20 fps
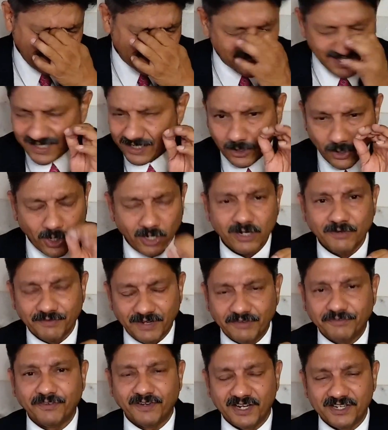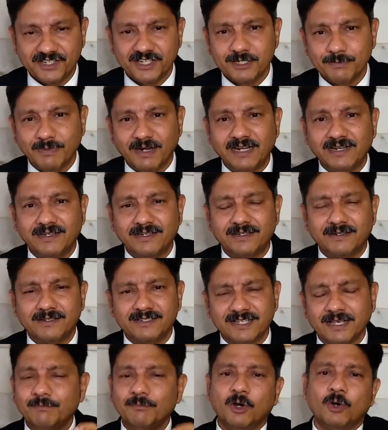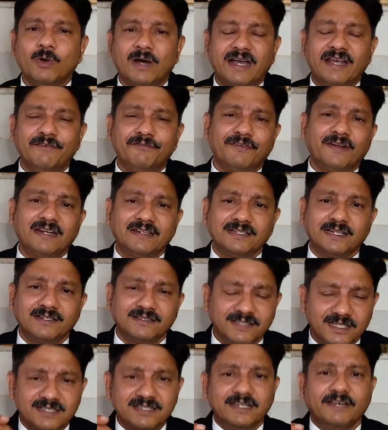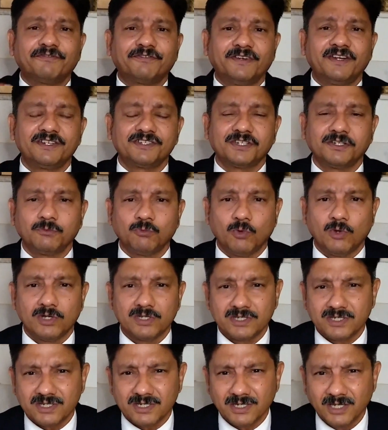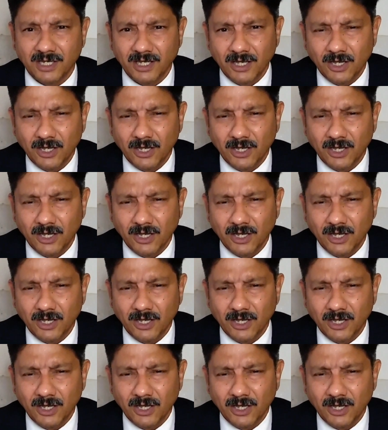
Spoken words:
seen a lot of definitions, but somehow I felt that this definition was